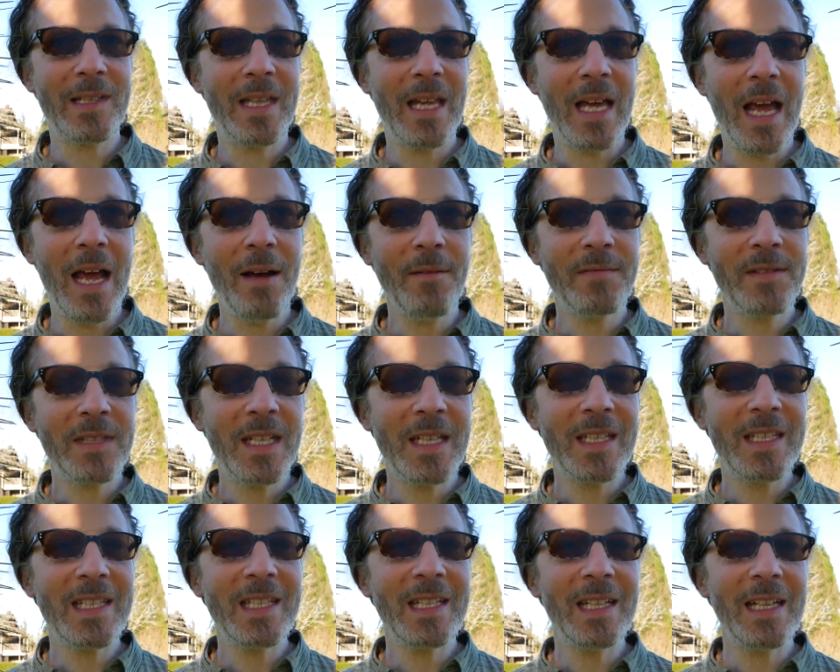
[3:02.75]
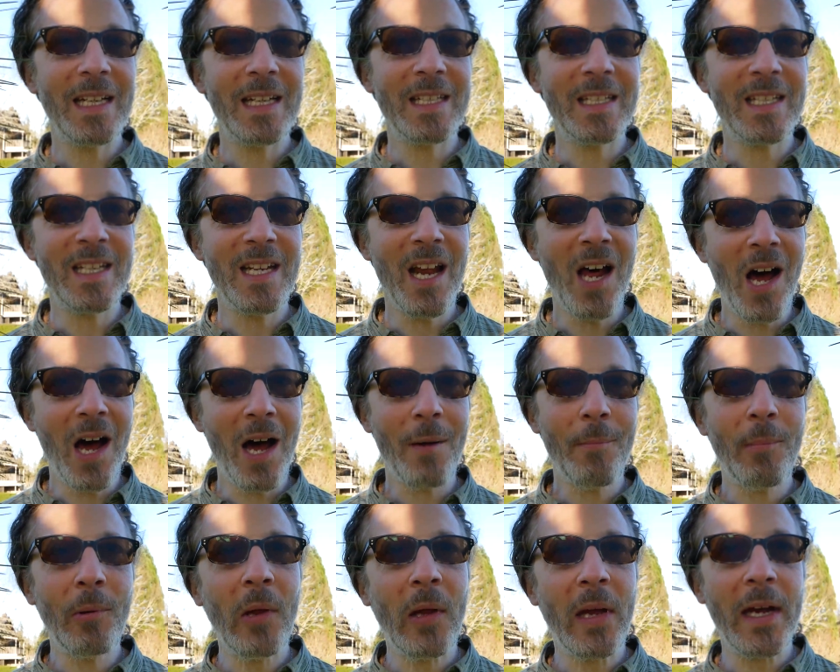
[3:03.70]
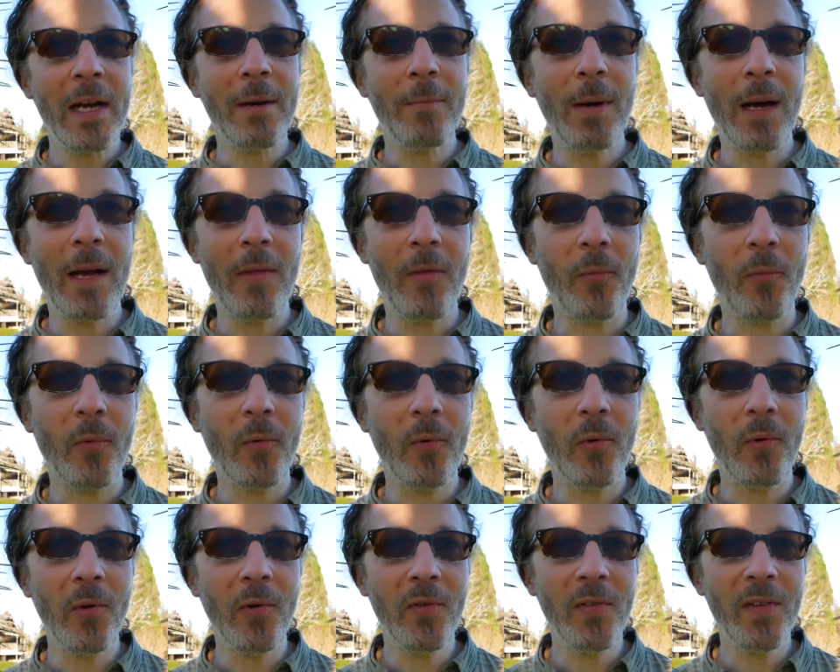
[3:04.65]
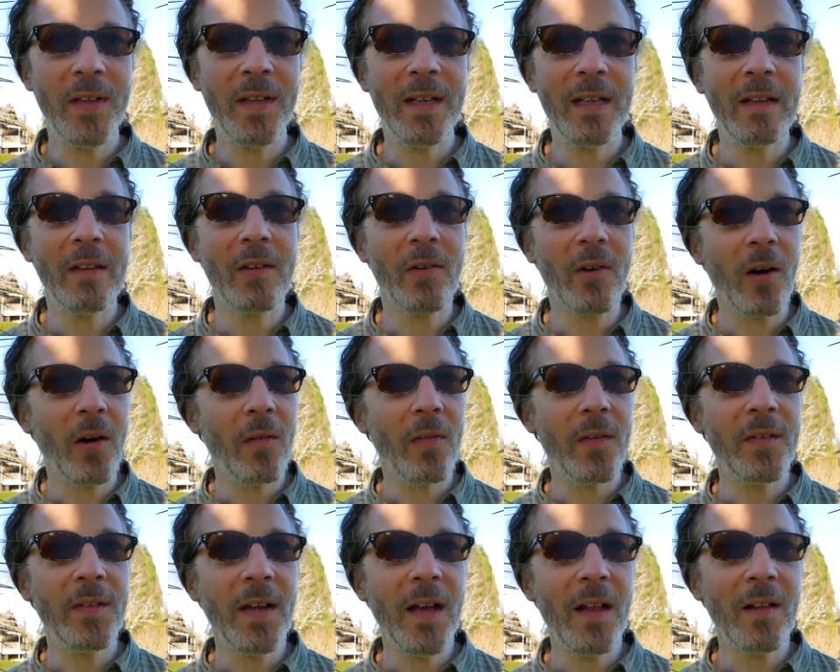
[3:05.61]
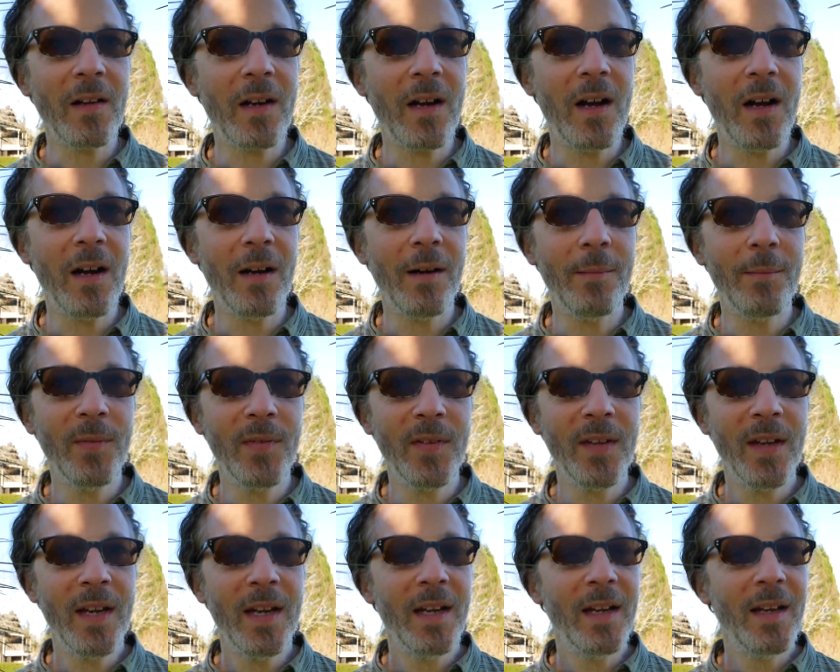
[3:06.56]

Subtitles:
the FCC is not playing by the rules, and neither are the telecoms.